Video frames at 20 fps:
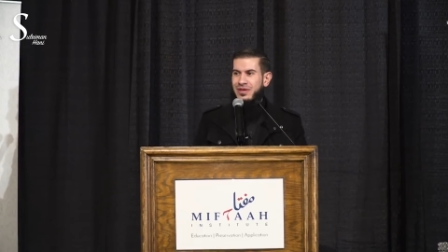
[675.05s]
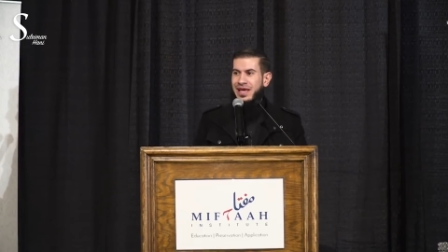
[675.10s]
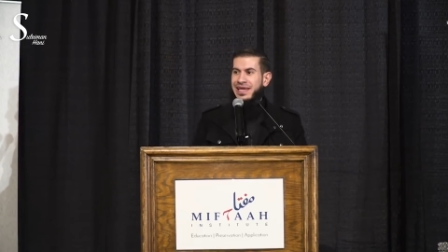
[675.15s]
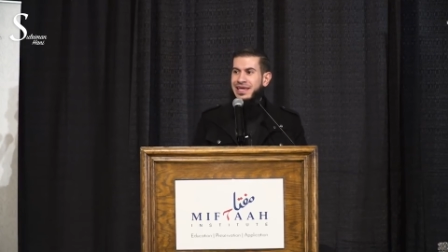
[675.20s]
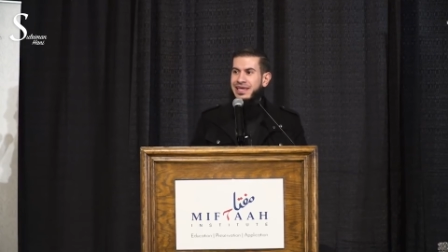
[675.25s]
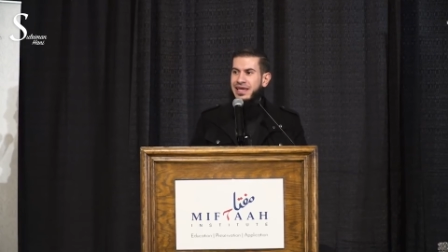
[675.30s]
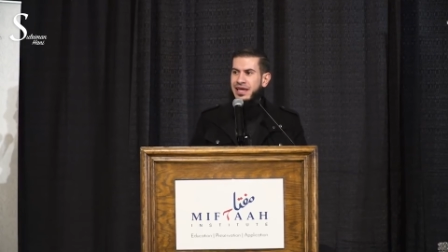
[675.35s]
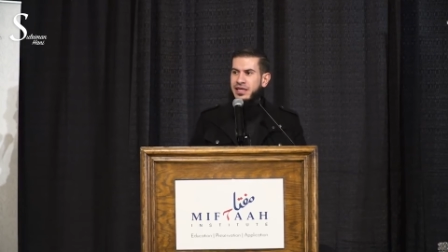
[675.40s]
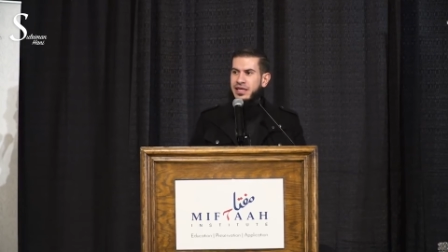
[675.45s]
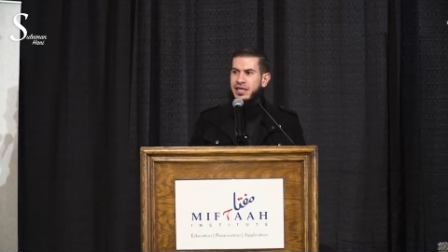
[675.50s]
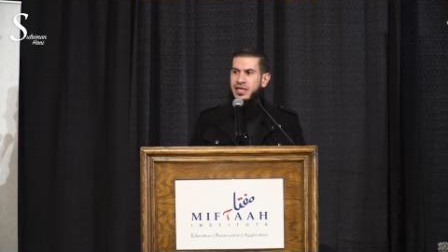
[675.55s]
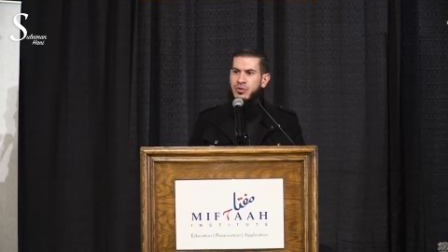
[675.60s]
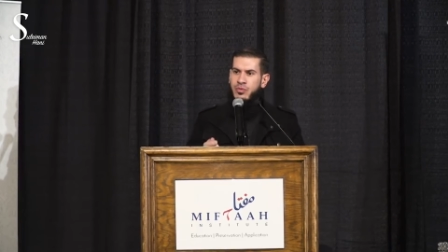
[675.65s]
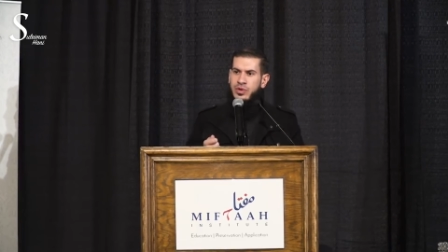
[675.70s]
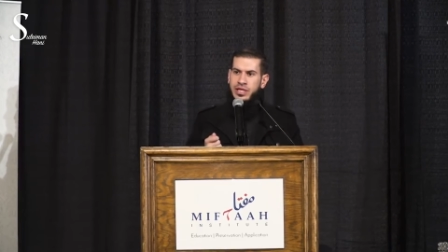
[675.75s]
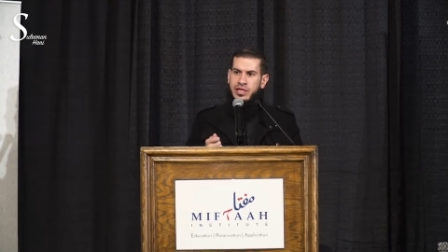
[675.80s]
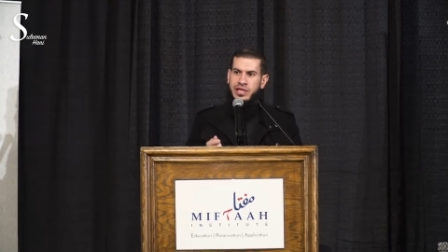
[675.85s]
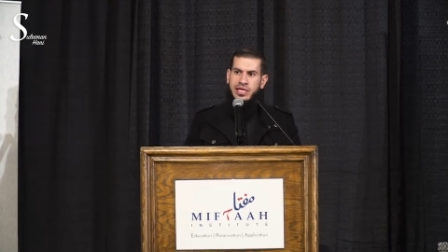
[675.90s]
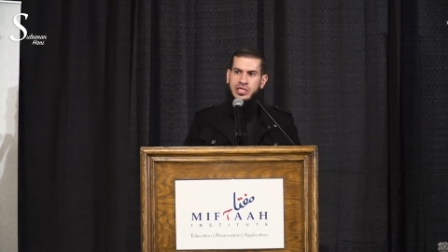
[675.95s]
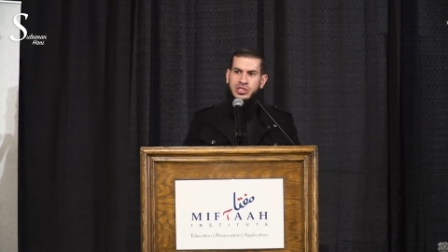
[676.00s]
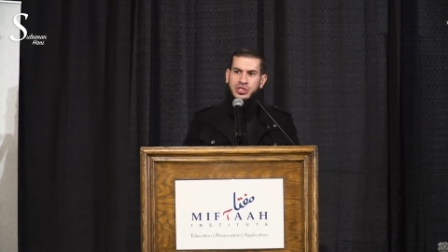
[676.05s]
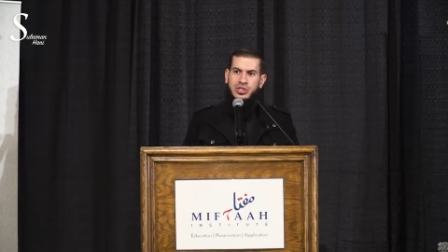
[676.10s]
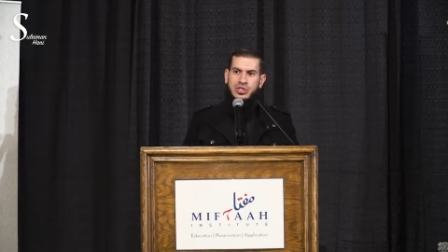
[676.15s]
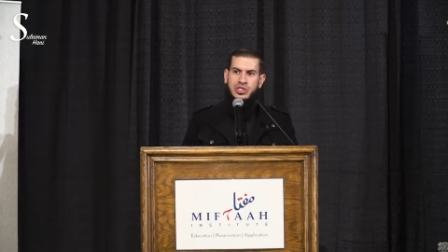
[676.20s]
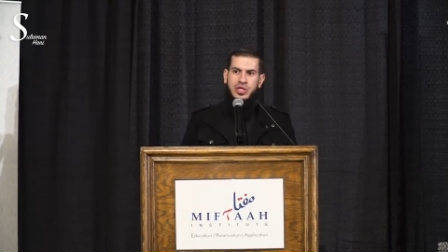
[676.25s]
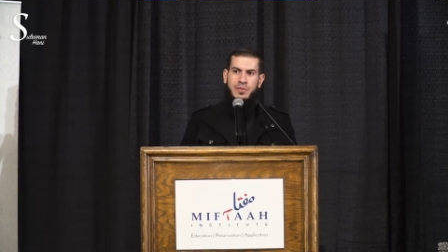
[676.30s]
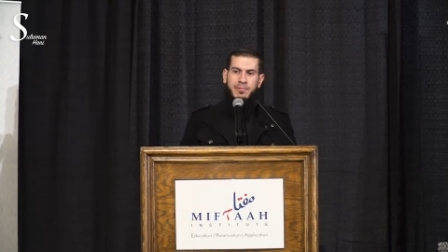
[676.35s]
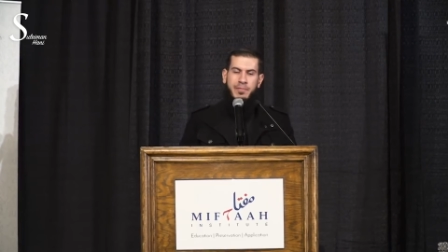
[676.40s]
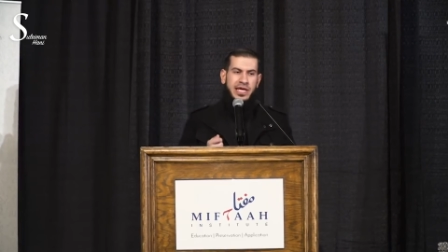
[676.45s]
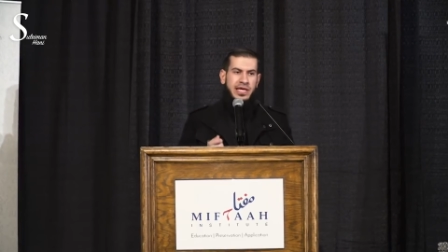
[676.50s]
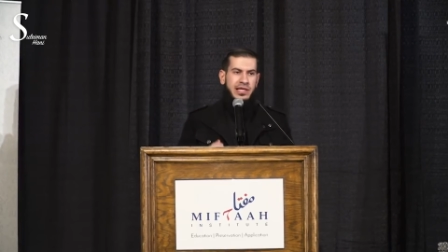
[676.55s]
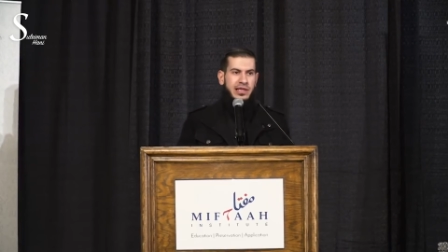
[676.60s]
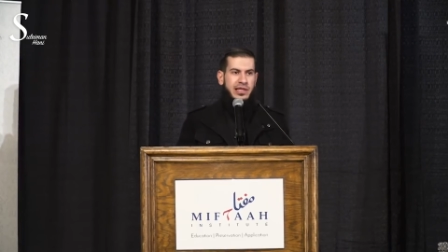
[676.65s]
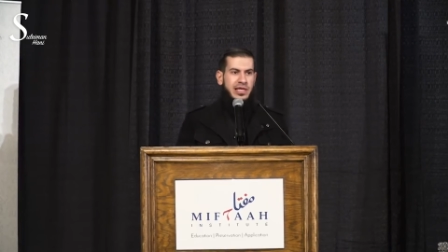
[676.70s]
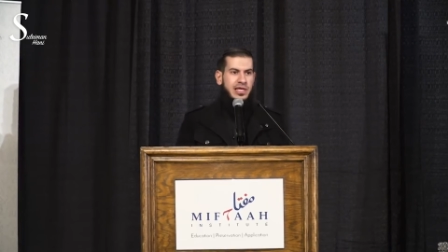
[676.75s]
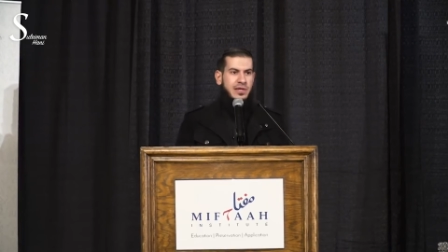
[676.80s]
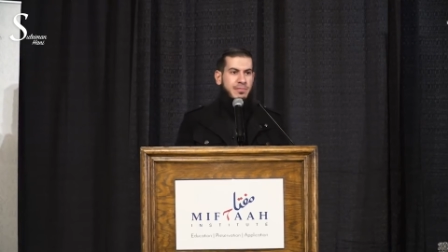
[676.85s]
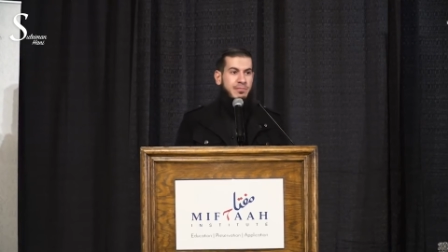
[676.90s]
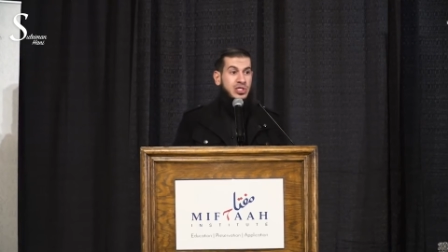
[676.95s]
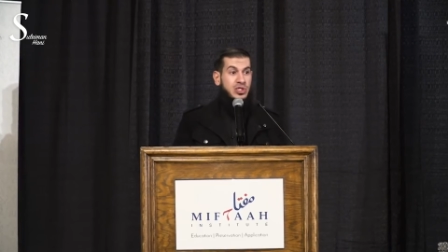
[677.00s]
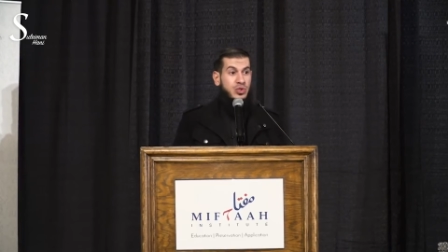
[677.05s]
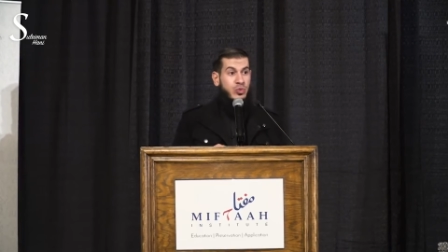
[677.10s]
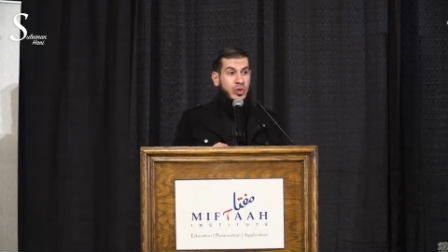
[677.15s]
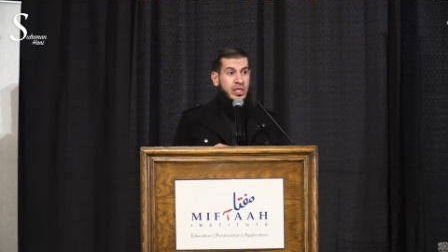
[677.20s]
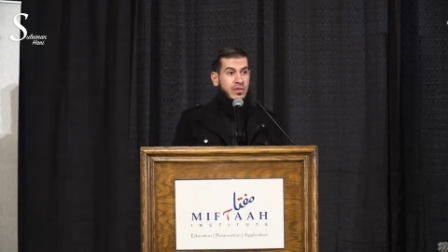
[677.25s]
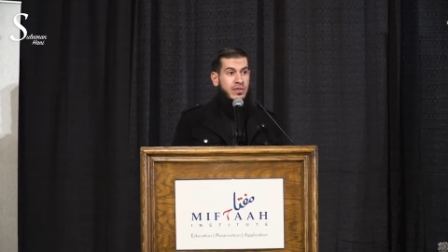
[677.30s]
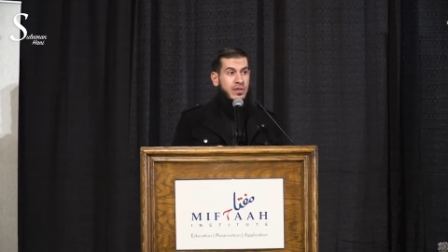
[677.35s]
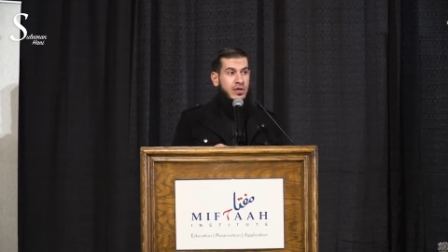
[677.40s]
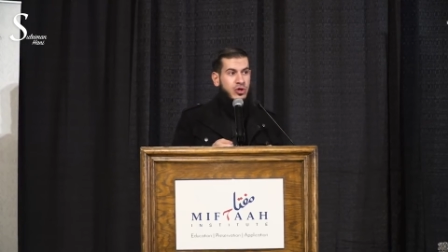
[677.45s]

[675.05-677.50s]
Again, a relationship, a link between